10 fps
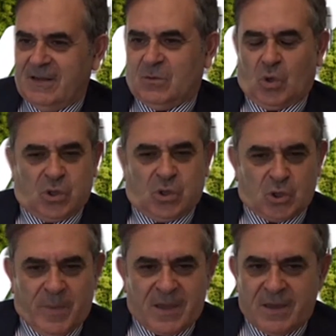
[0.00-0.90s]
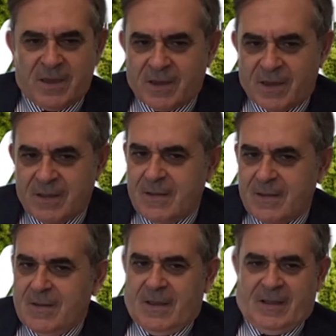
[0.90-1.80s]
It was loss-making,
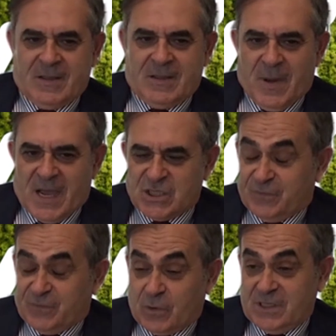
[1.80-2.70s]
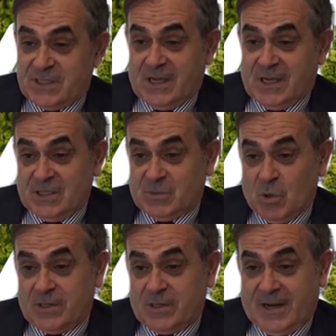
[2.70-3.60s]
and the budget for this year is
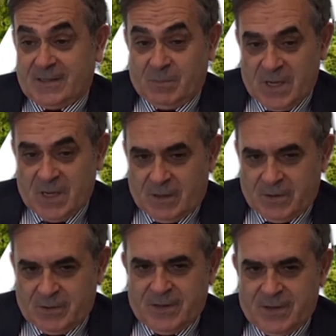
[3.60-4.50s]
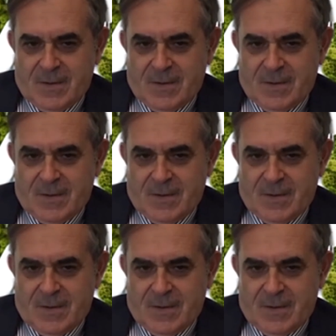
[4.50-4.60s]
more than 100 million,